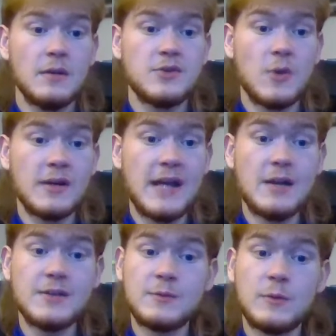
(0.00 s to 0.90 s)
Jordan
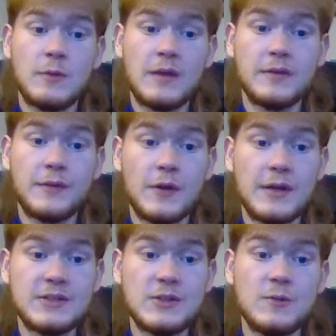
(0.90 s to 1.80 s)
Anderson will run the
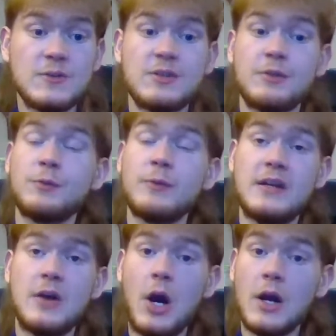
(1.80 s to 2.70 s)
32, so 3
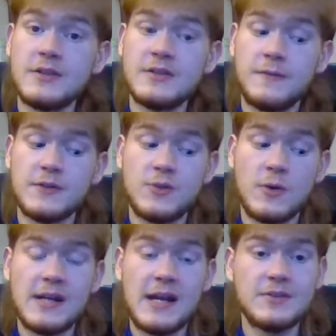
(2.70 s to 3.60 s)
cars for
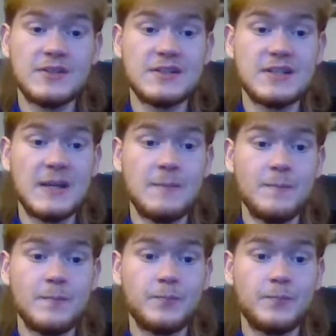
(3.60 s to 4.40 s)
Jordan Anderson's team.